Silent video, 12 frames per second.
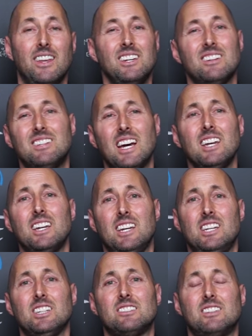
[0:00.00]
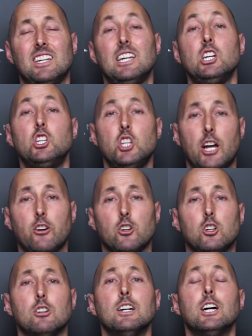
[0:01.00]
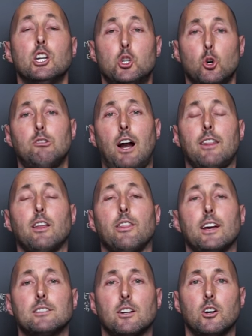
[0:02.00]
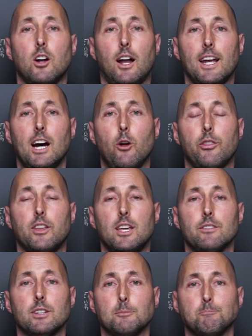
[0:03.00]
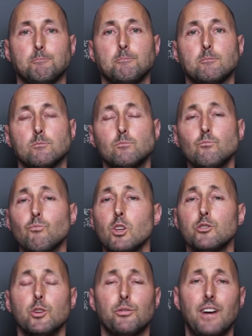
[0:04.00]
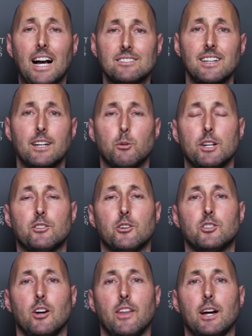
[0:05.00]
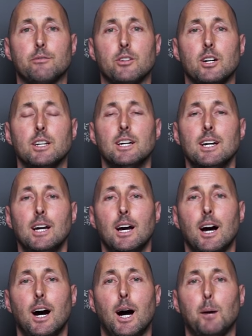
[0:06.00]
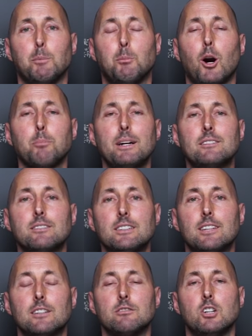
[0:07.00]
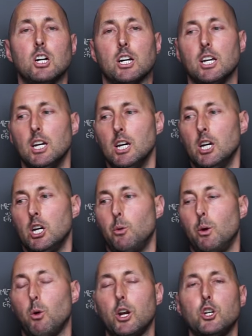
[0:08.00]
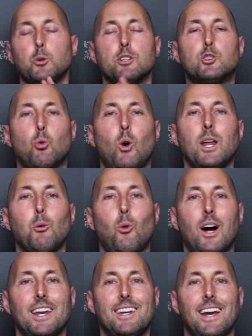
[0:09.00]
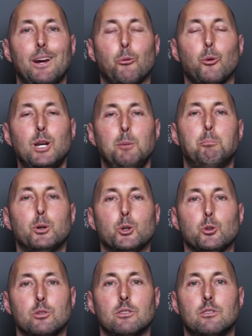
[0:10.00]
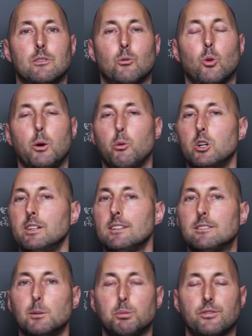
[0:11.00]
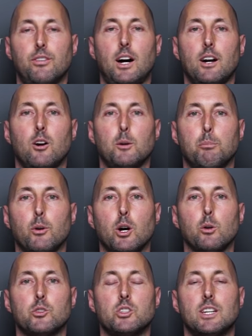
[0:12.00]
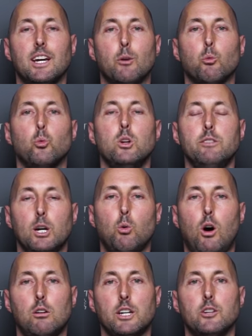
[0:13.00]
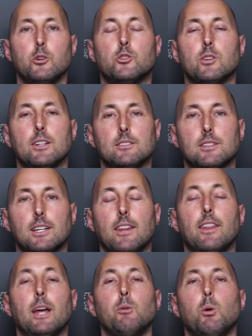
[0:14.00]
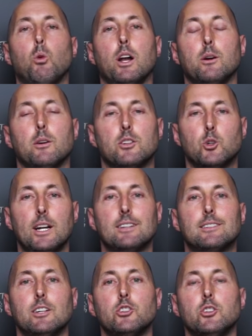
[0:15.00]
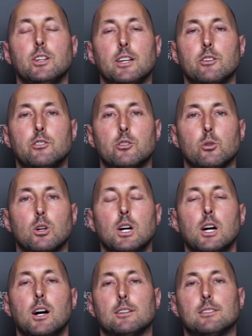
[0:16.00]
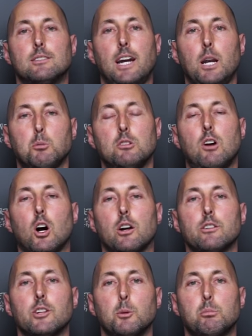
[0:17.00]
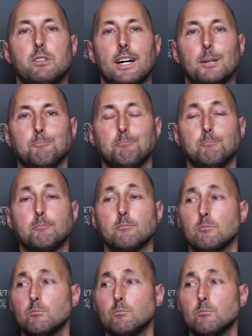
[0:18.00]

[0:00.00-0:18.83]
then you tend to just, in general, do a lot of the other things that are not health-giving. So fascinating research on that front. Uh, but Mark basically says, look, we want to do a twenty-one day reboot where we really simplify our approach, get really quality nutrients in, and then we want to transition into a sustainable longer-term plan,